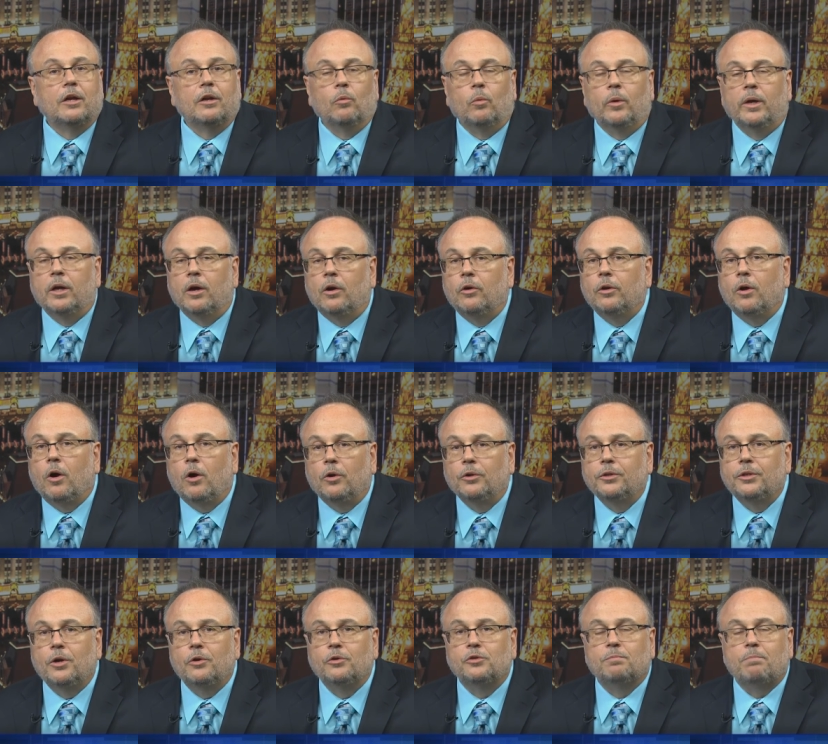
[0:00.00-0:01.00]
We don't
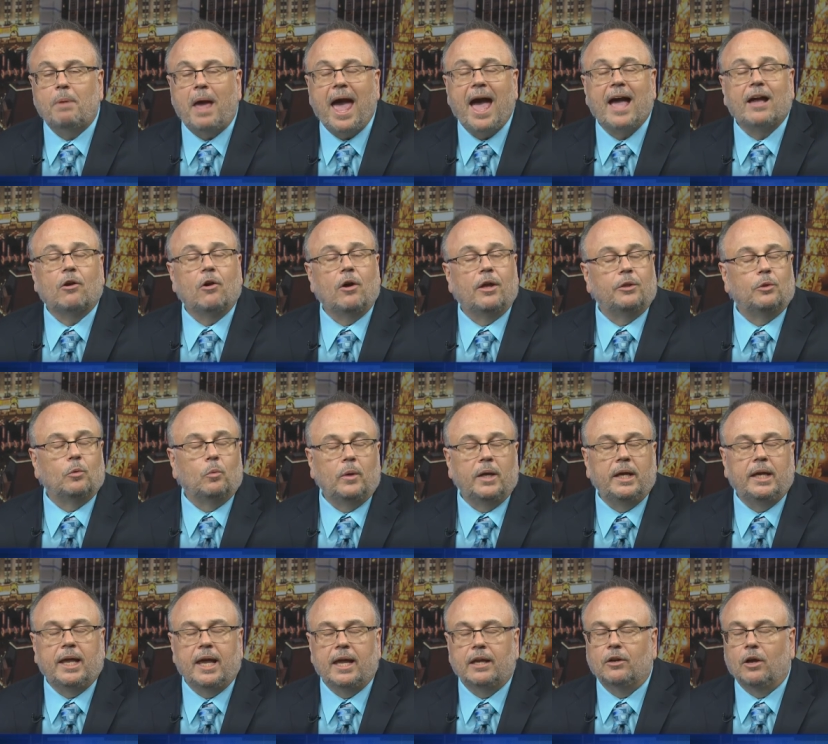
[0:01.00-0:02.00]
hold those back on the
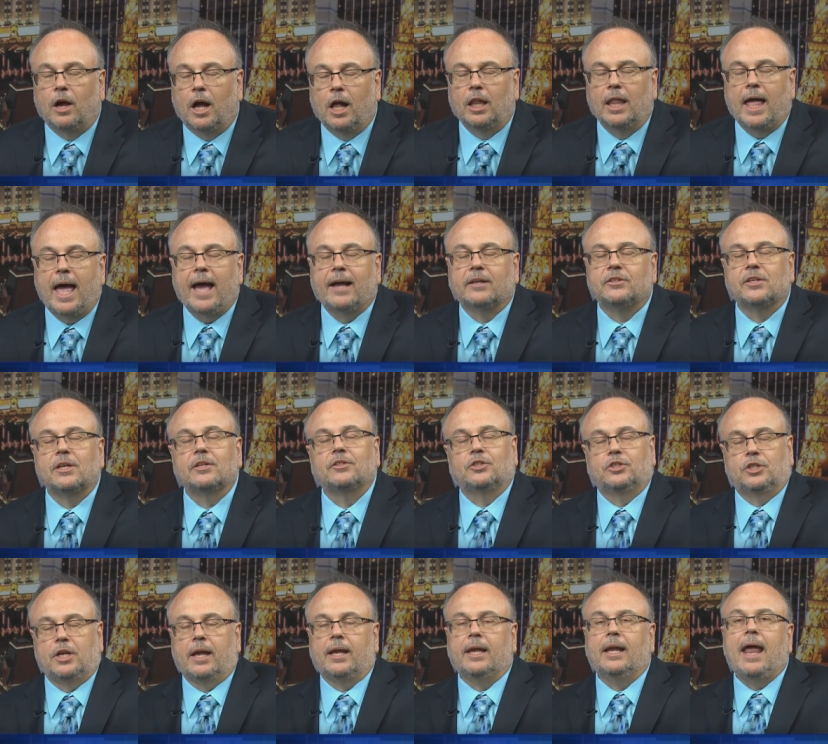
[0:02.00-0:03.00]
weekend all access.
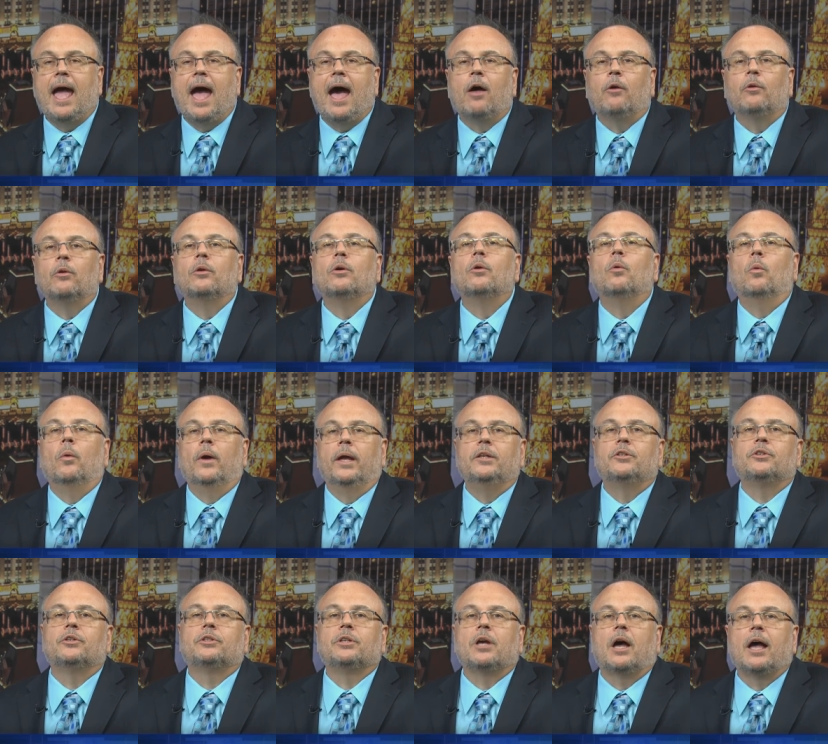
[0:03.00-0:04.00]
Check it out,
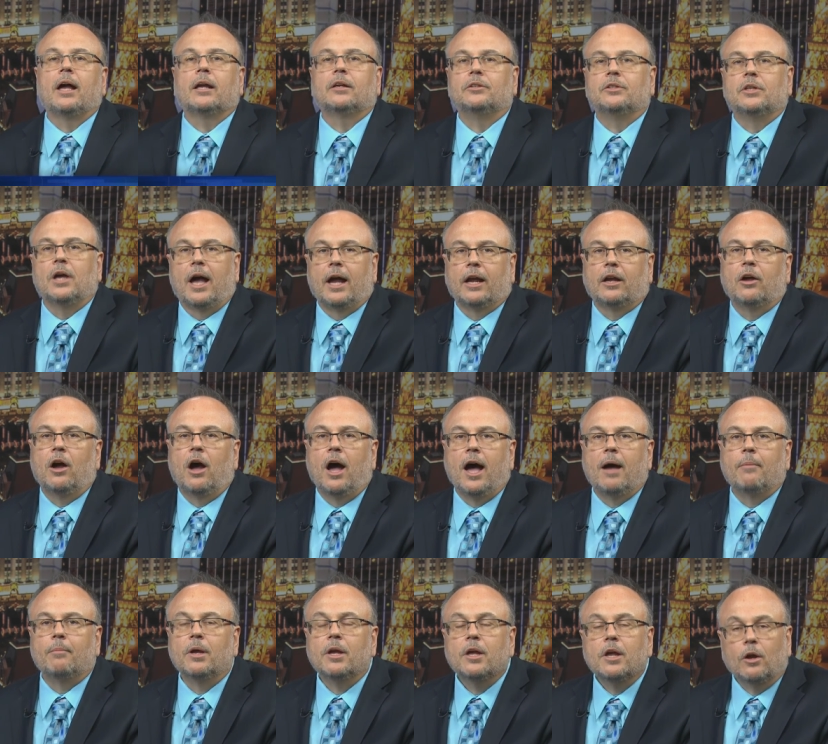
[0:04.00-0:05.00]
wager talk dot
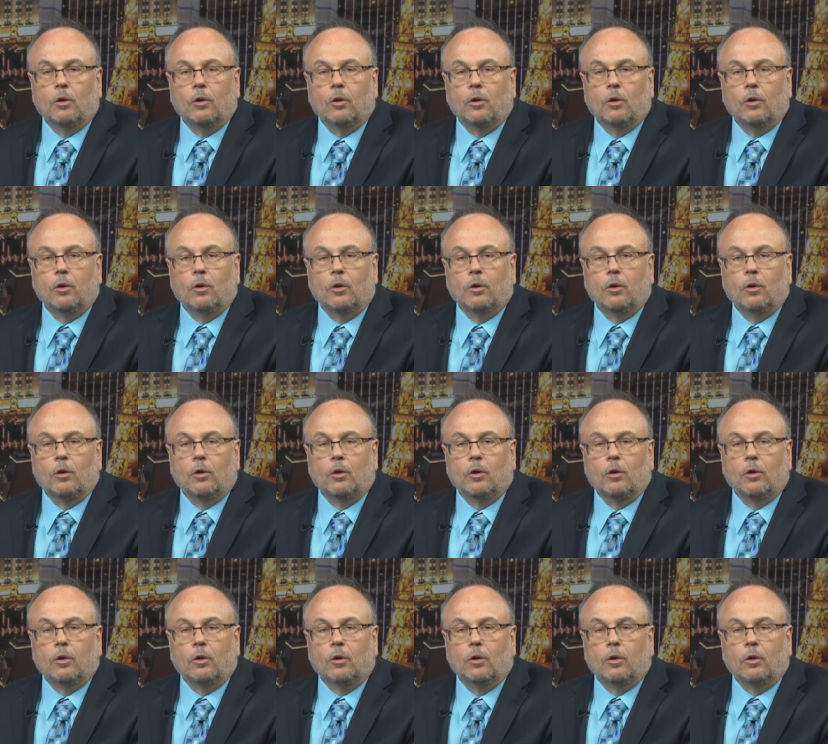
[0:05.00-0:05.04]
com.